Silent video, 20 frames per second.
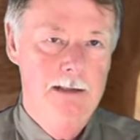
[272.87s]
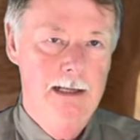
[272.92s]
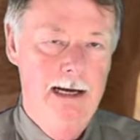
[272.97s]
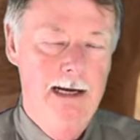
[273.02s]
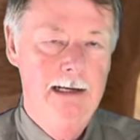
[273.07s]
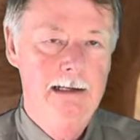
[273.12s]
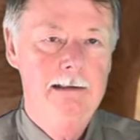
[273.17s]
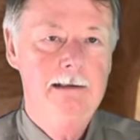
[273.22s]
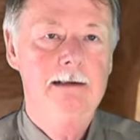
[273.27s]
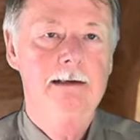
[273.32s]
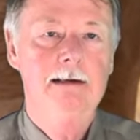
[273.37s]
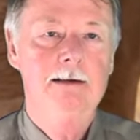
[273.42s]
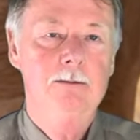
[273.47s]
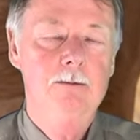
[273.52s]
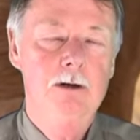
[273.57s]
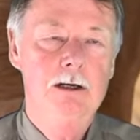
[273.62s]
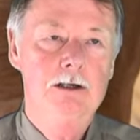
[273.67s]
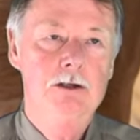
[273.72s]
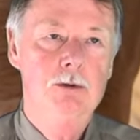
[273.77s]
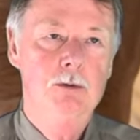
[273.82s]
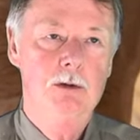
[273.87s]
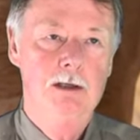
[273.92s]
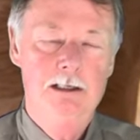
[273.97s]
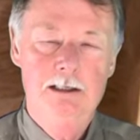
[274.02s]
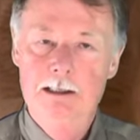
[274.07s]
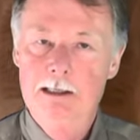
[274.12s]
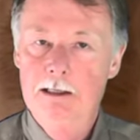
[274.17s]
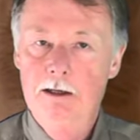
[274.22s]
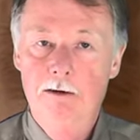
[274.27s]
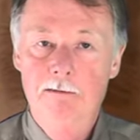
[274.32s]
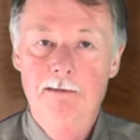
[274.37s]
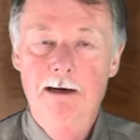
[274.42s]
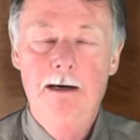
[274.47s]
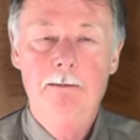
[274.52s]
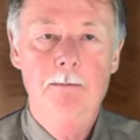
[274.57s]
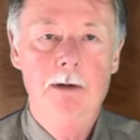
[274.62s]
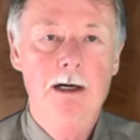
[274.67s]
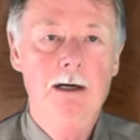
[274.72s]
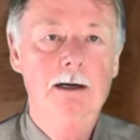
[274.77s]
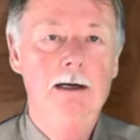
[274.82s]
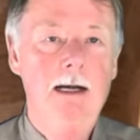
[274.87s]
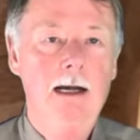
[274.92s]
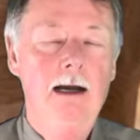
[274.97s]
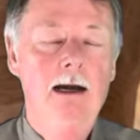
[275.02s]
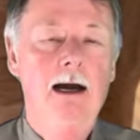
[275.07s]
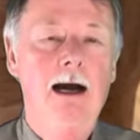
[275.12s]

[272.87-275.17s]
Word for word: that, which was in November,